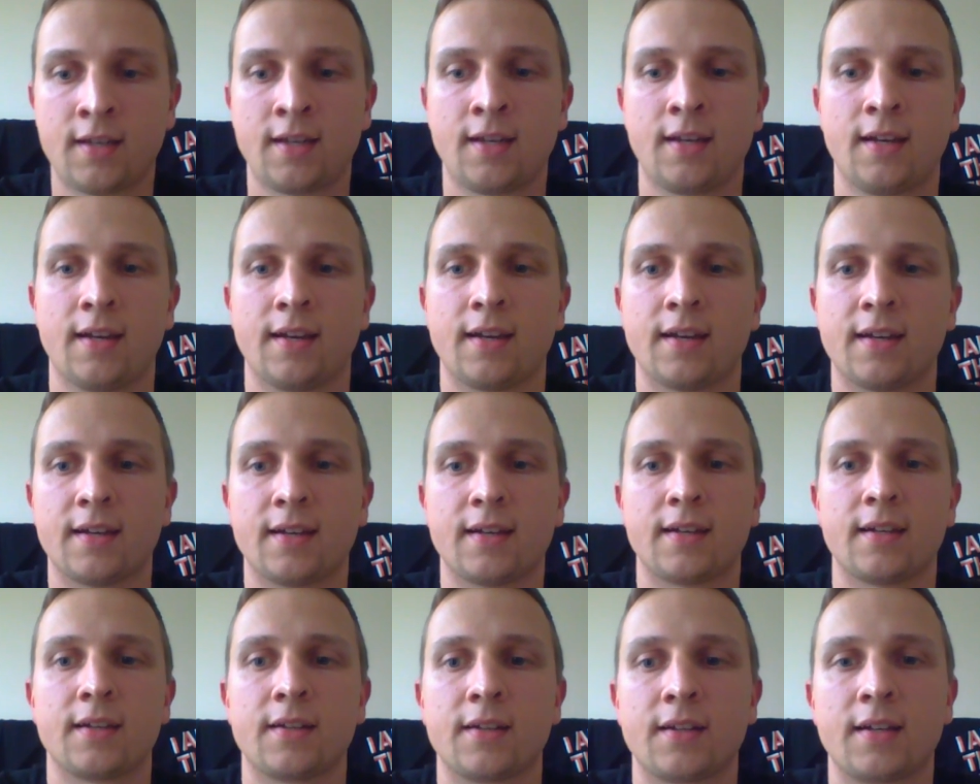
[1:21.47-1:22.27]

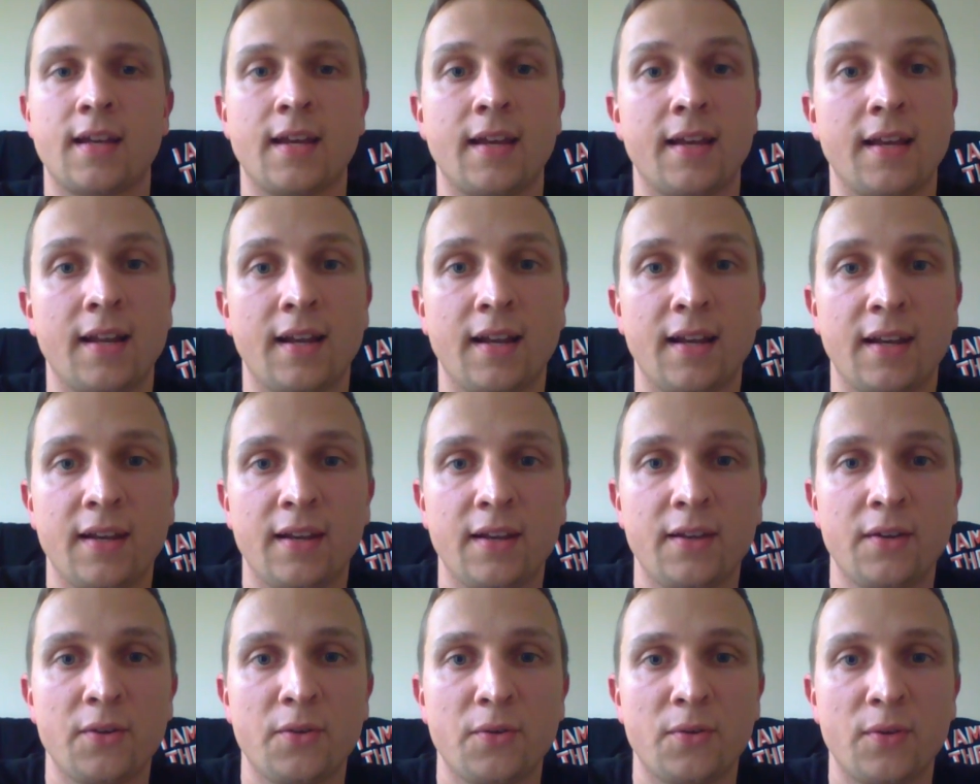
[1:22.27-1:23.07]
Uh,
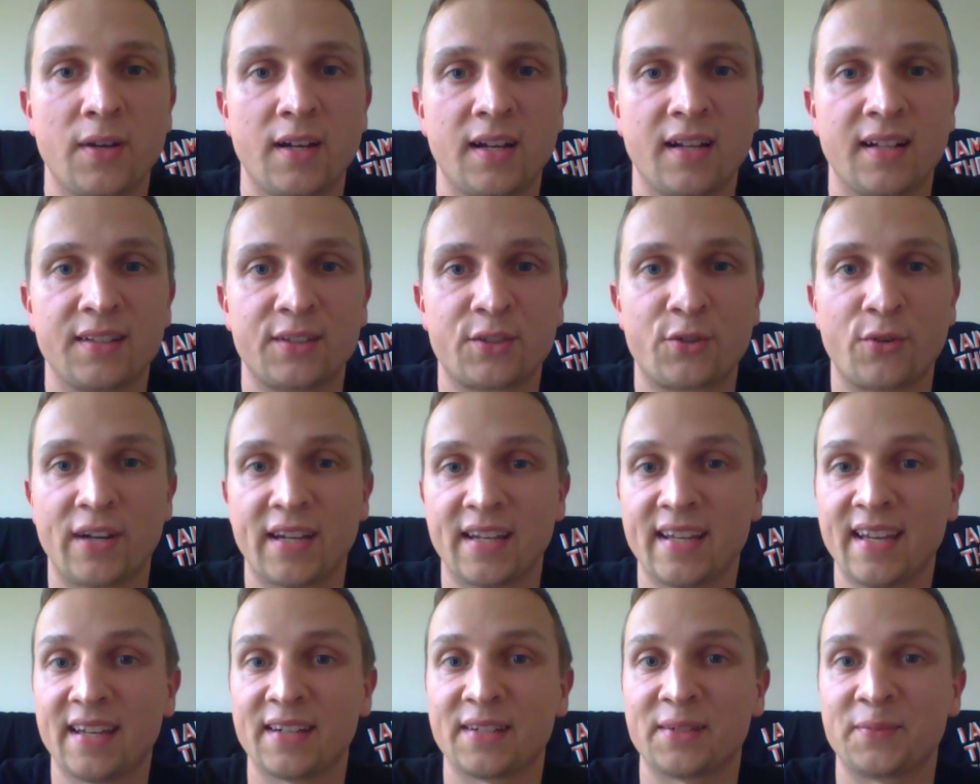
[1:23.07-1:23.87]
Hello, I'll try
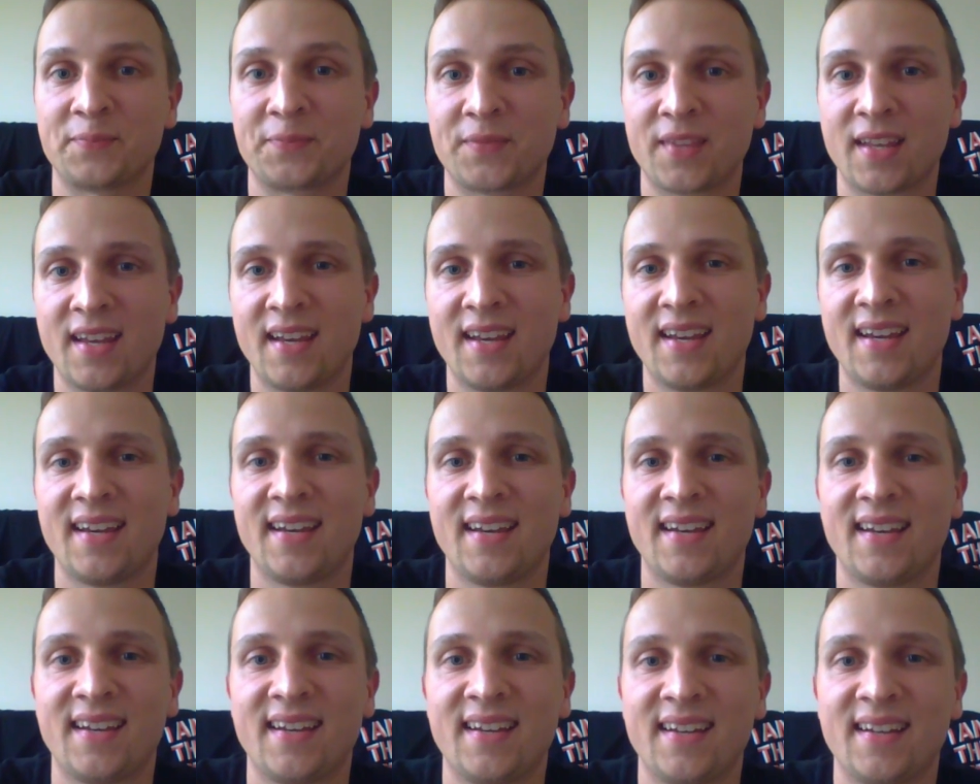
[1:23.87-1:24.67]
again.
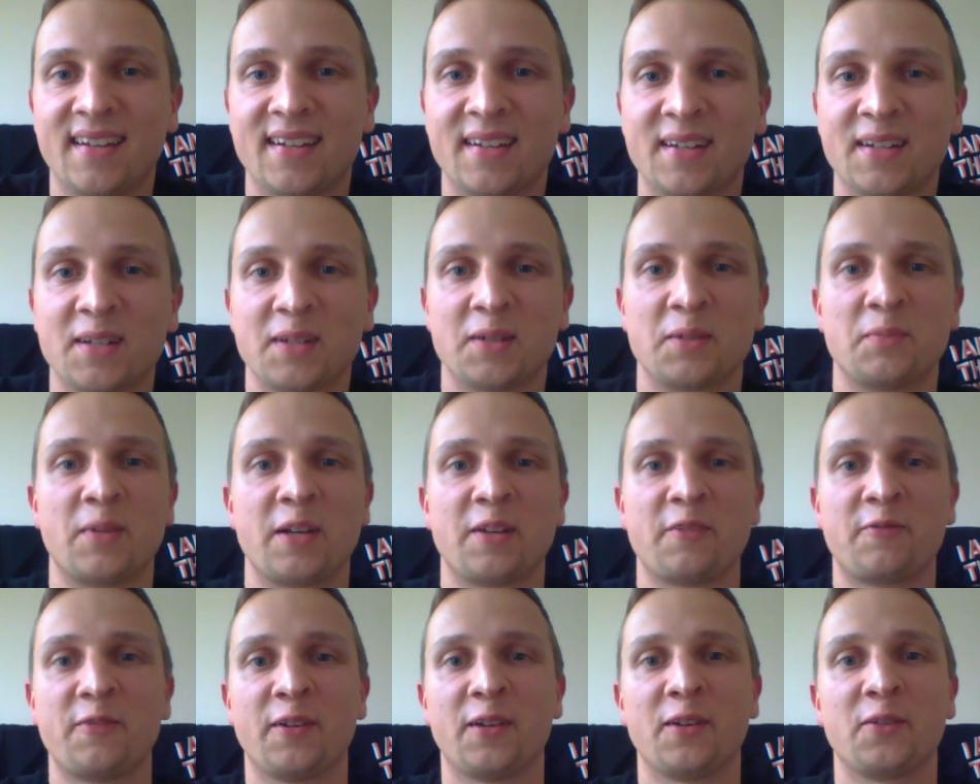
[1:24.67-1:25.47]
My
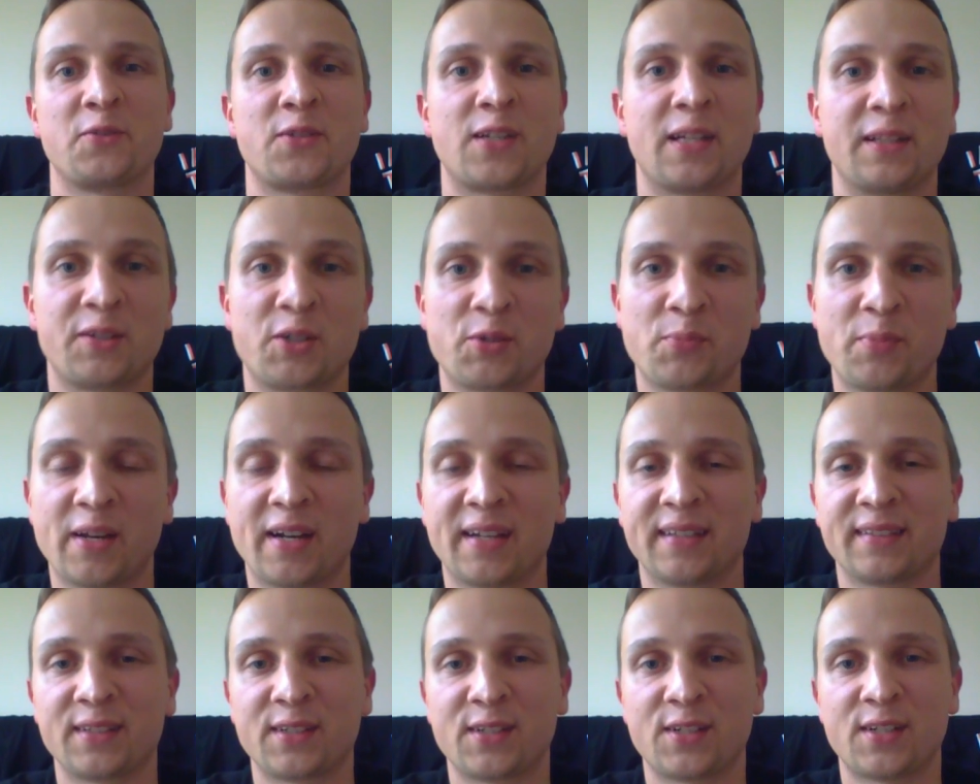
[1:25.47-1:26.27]
fellow sailors
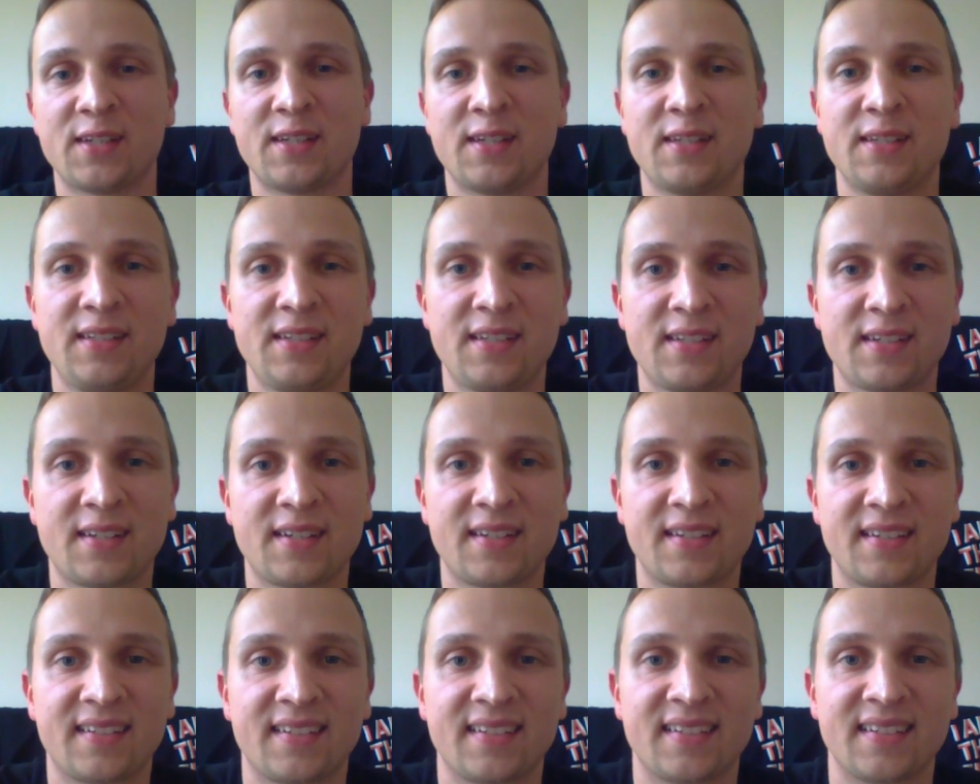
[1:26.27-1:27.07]
behind the scenes
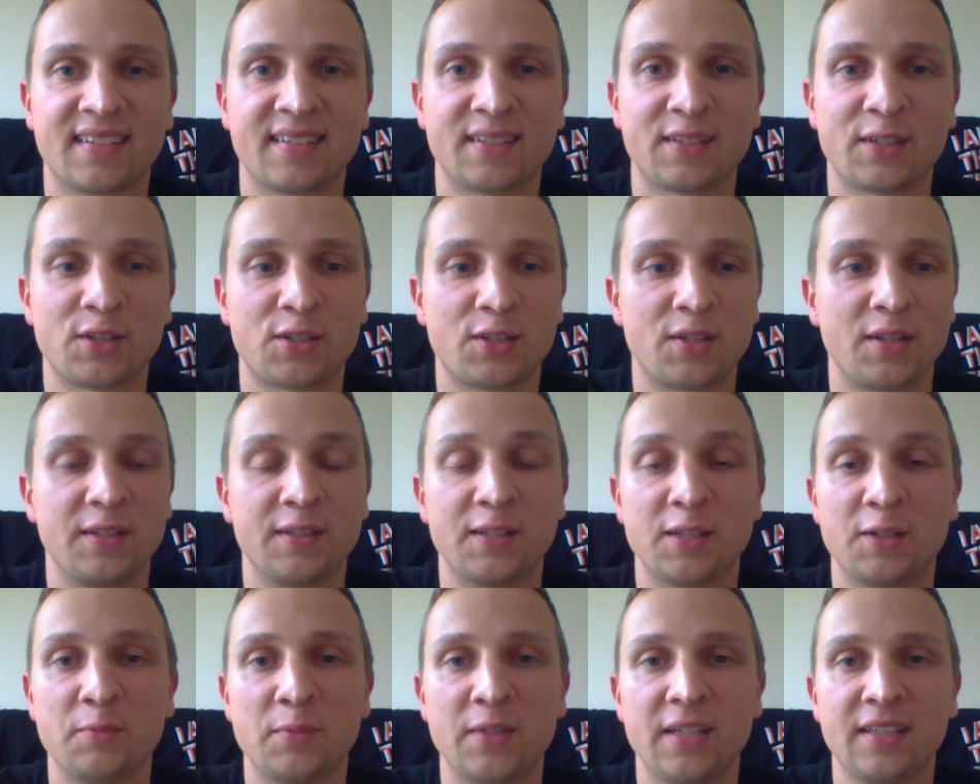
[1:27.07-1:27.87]
just
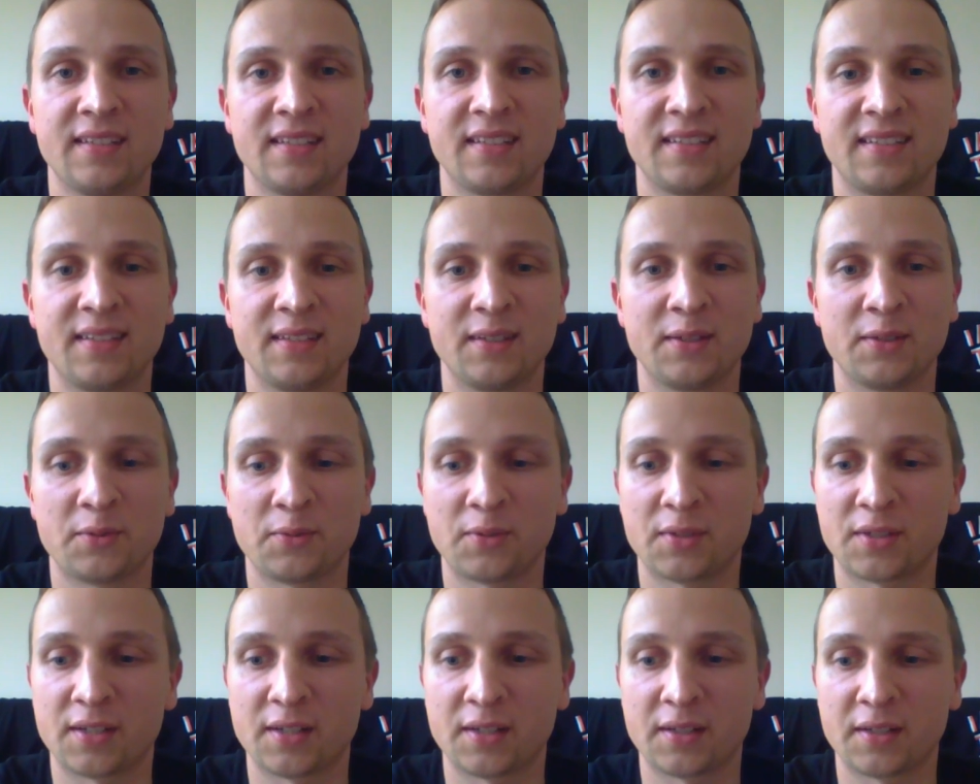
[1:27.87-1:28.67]
hinted me that there
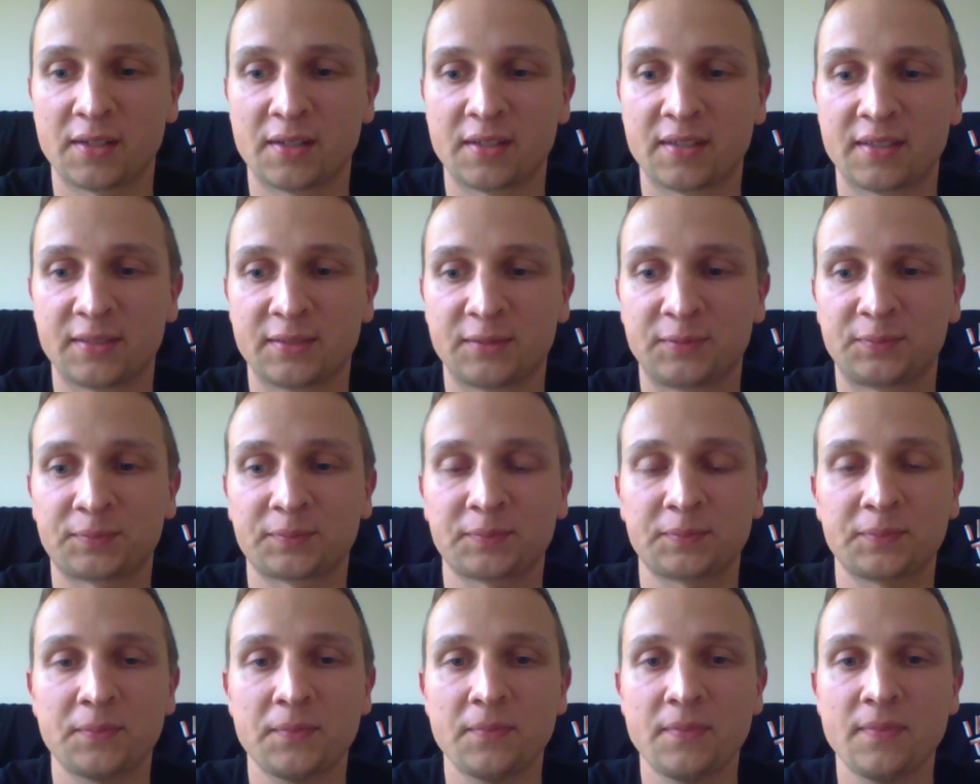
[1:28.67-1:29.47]
was a
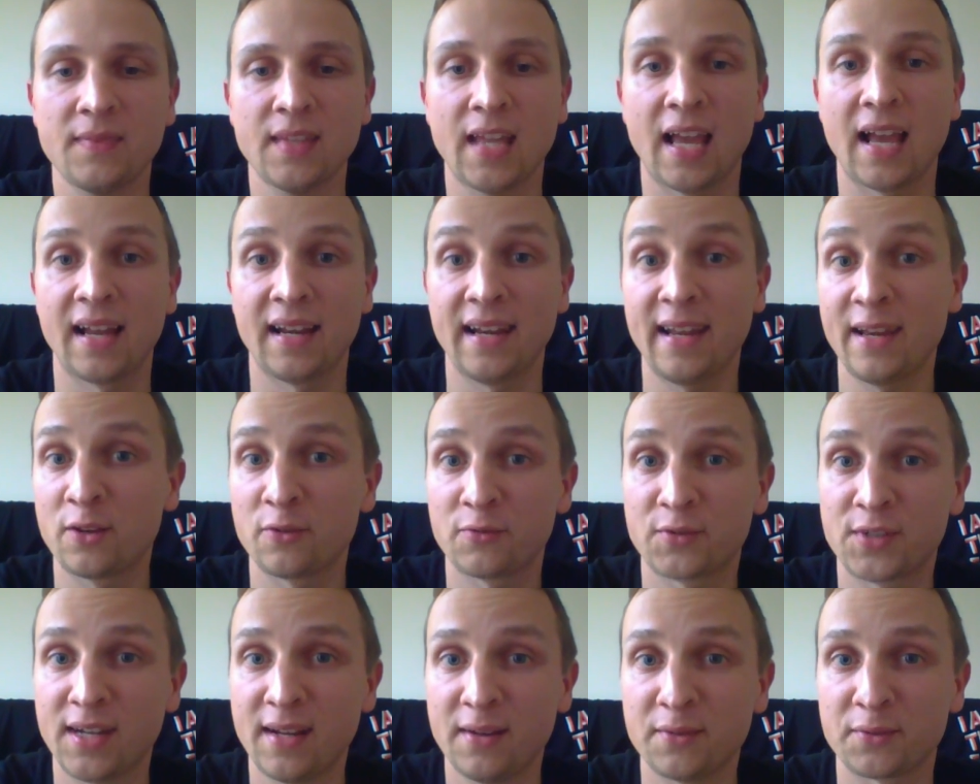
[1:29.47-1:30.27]
lack of
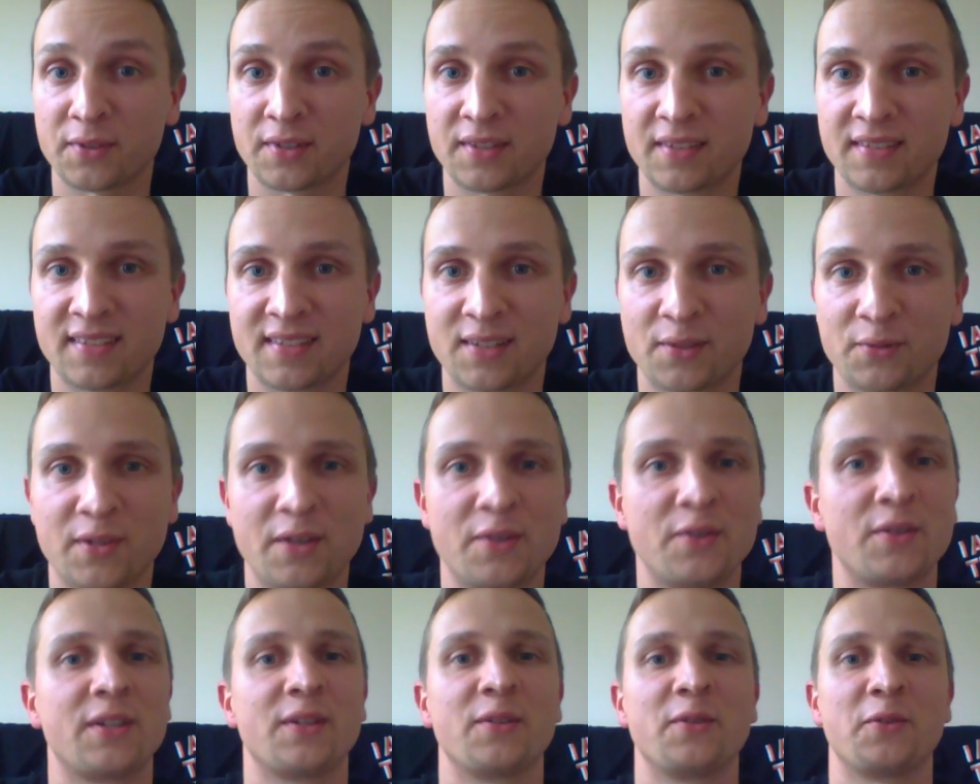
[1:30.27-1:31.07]
sound, so now
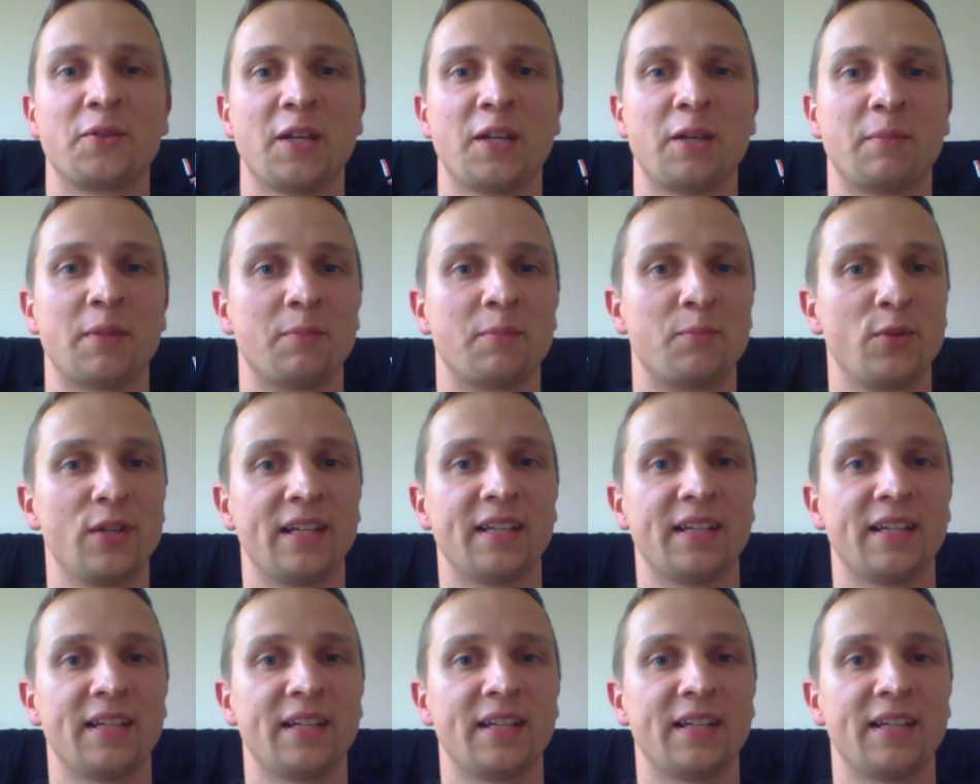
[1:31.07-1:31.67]
you can all hear me. Brilliant.